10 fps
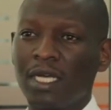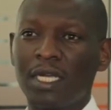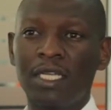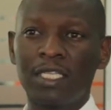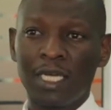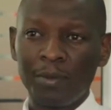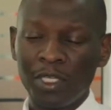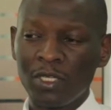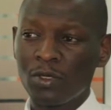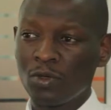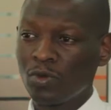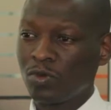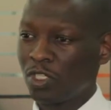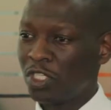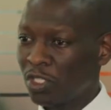disruption through
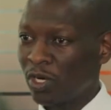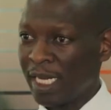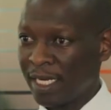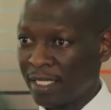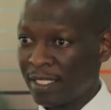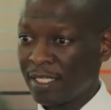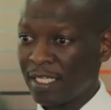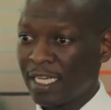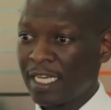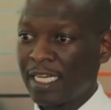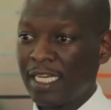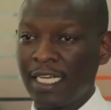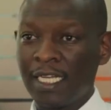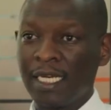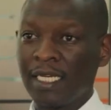digital lenders,
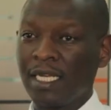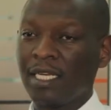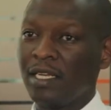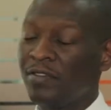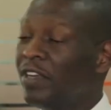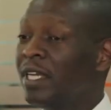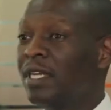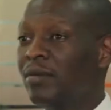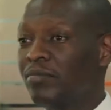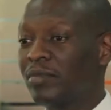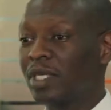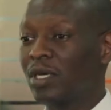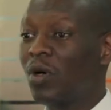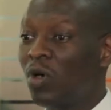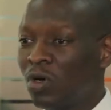and even
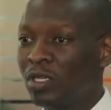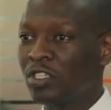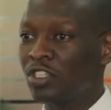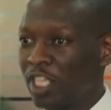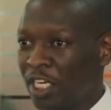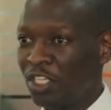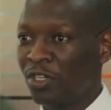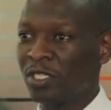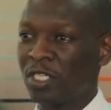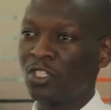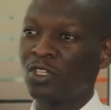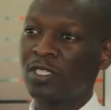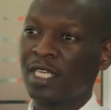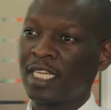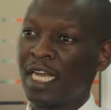old traditional institutions
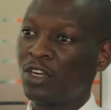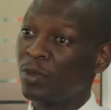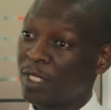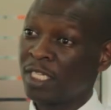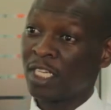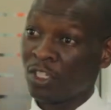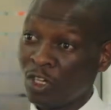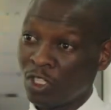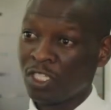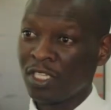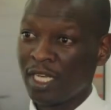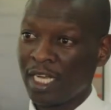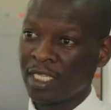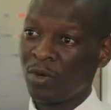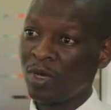that are adopting technology
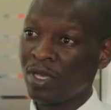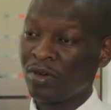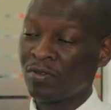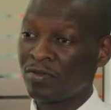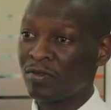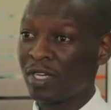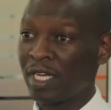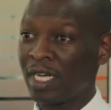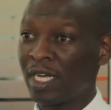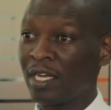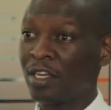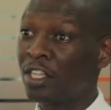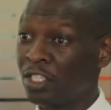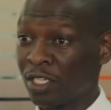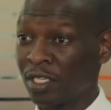as a way of
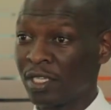reaching